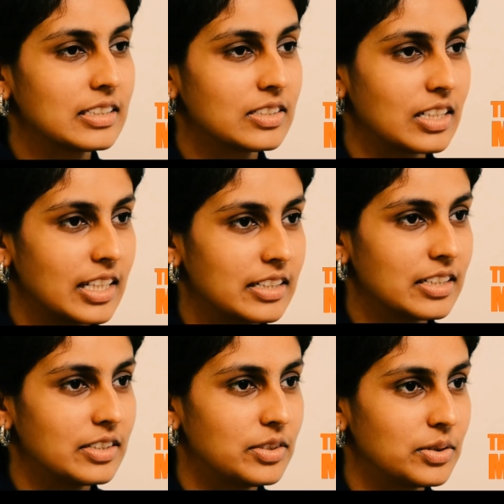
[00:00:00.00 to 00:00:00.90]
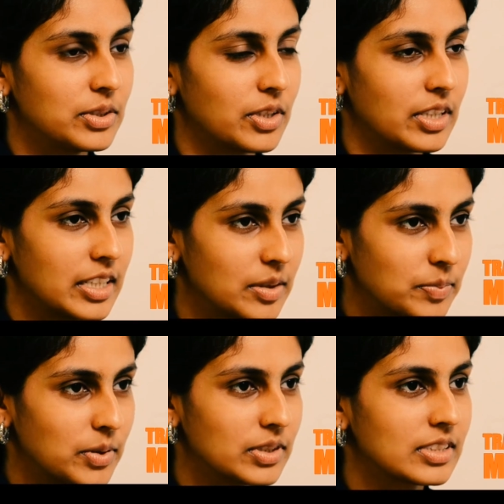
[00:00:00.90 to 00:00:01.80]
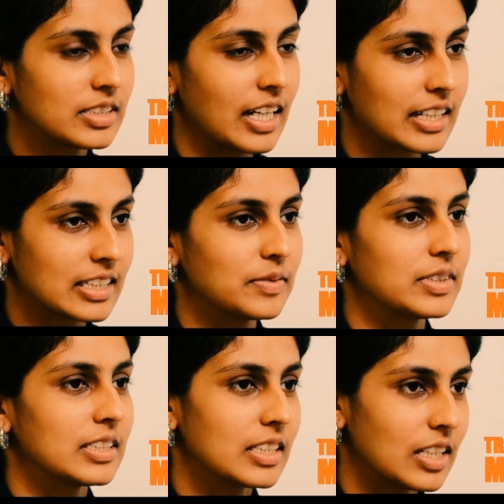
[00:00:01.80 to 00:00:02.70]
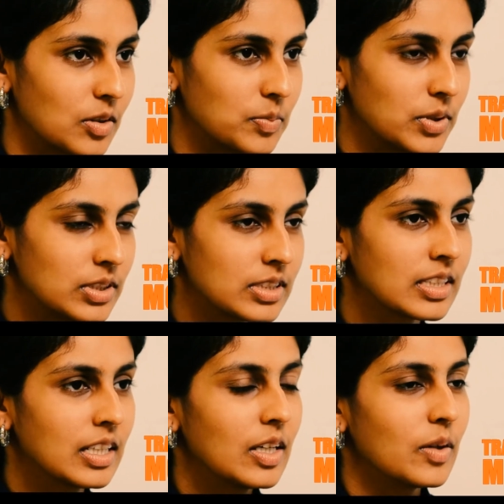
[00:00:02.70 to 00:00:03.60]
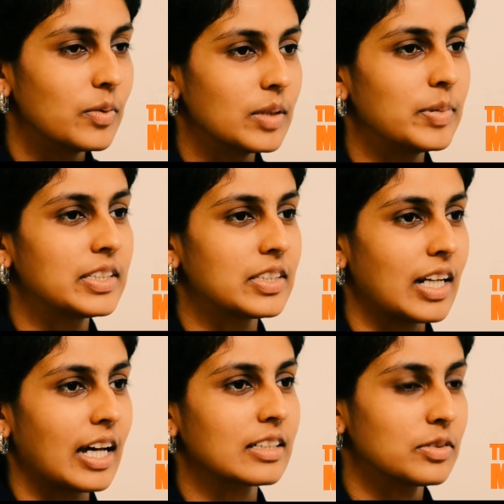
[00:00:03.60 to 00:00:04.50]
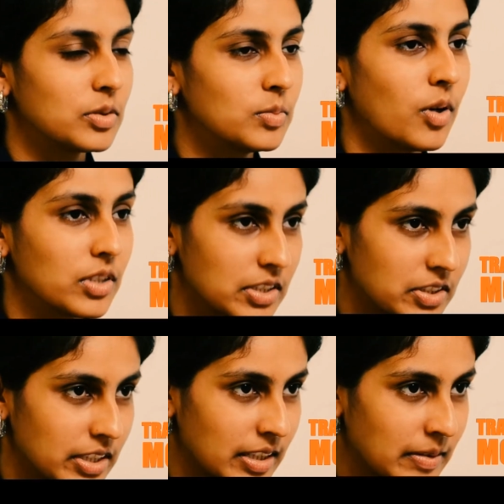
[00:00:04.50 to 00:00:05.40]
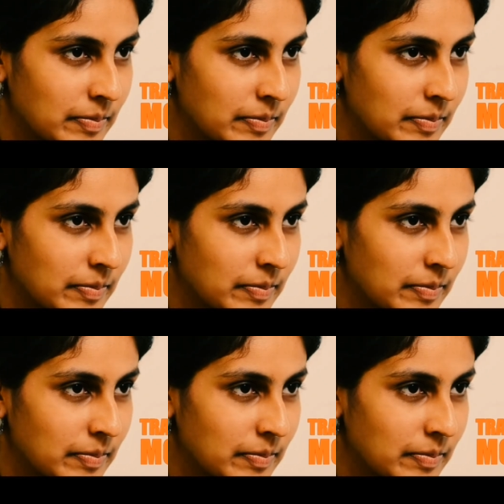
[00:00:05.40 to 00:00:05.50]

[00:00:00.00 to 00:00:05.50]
related to your inputs, activities and outputs will be tracked through monitoring.